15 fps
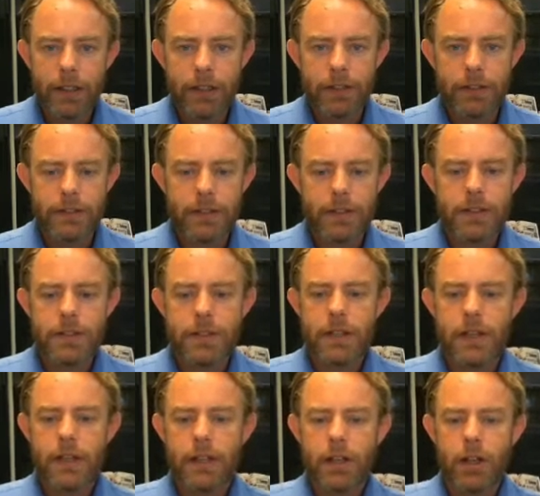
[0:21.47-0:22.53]
This is
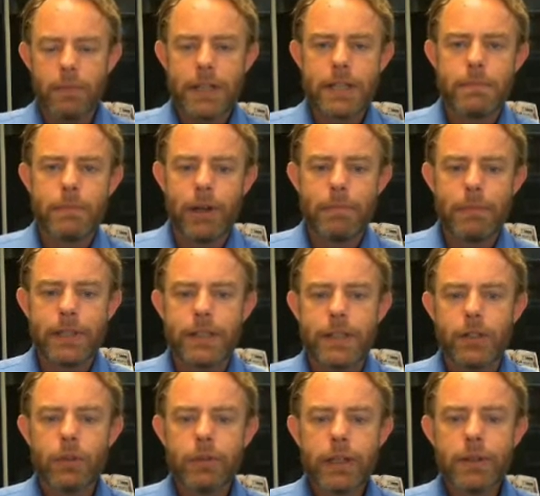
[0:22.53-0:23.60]
comments by Bindi
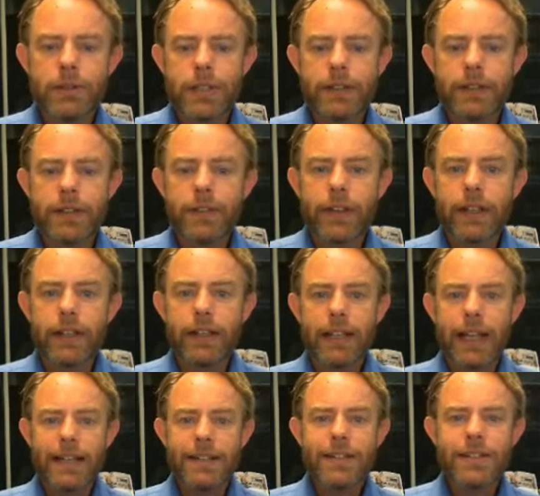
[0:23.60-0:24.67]
Norbel saying that the
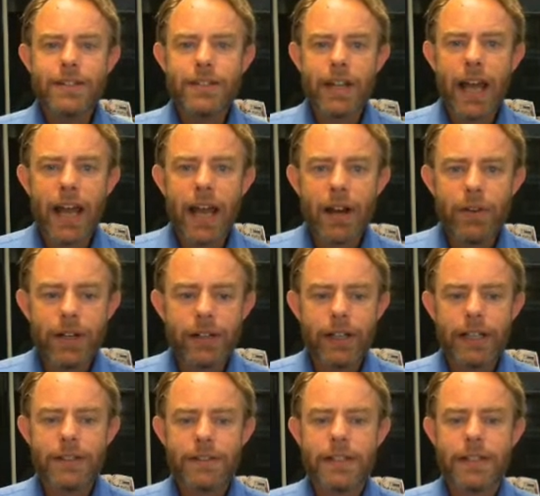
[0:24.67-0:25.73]
latest
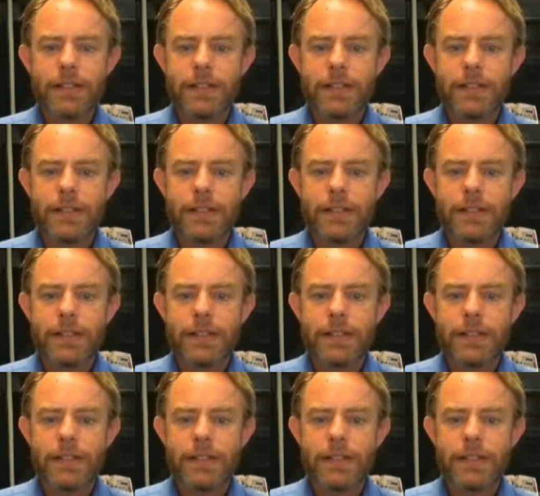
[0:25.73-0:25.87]
REINZ